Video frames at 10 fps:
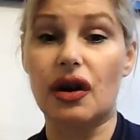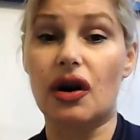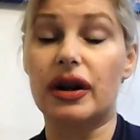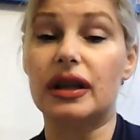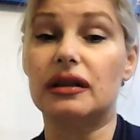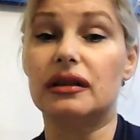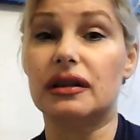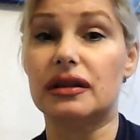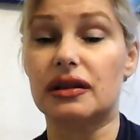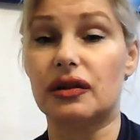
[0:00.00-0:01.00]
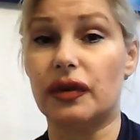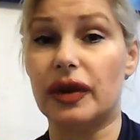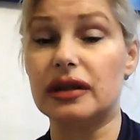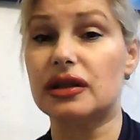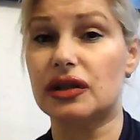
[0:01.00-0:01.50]
are in this
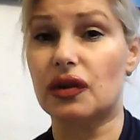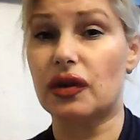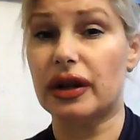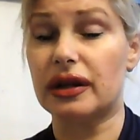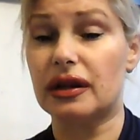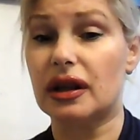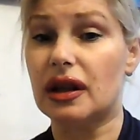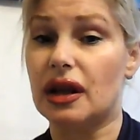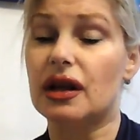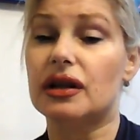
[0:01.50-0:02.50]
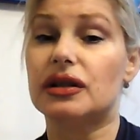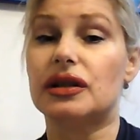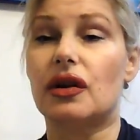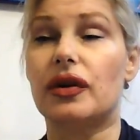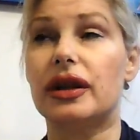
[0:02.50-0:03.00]
great story.
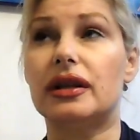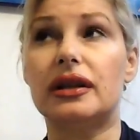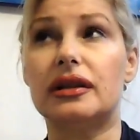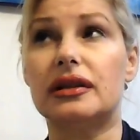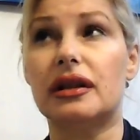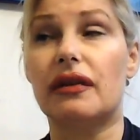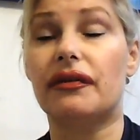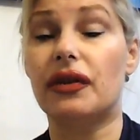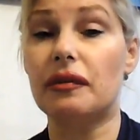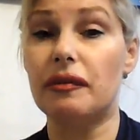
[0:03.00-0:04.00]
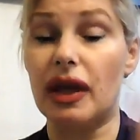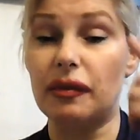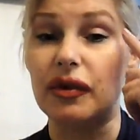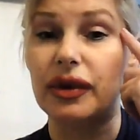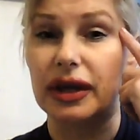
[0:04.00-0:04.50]
So it is from
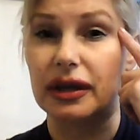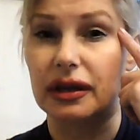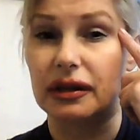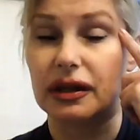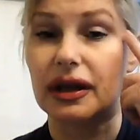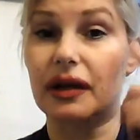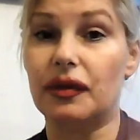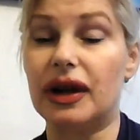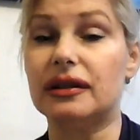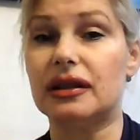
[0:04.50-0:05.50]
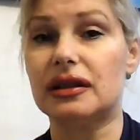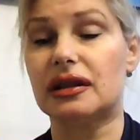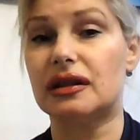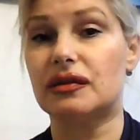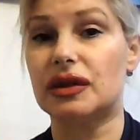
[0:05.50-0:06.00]
memory that I write this
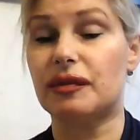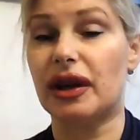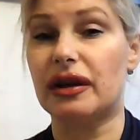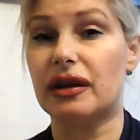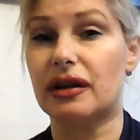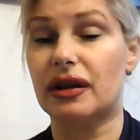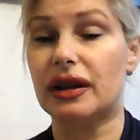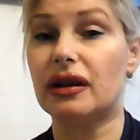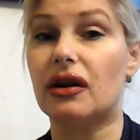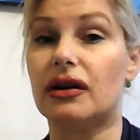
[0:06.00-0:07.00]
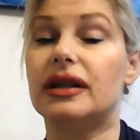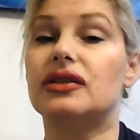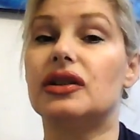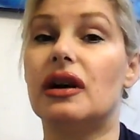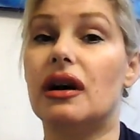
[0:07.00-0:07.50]
because it was my
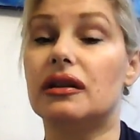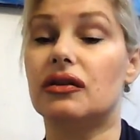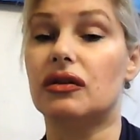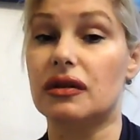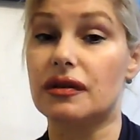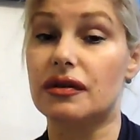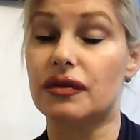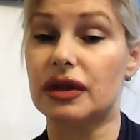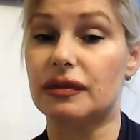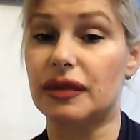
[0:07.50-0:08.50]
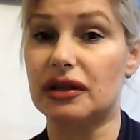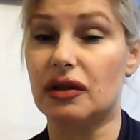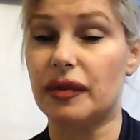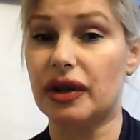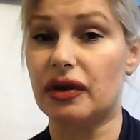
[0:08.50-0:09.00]
incarnation Hathor with my
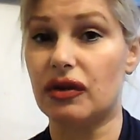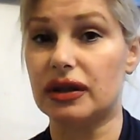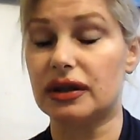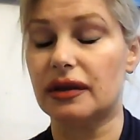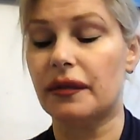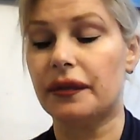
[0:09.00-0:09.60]
soulmate Horus.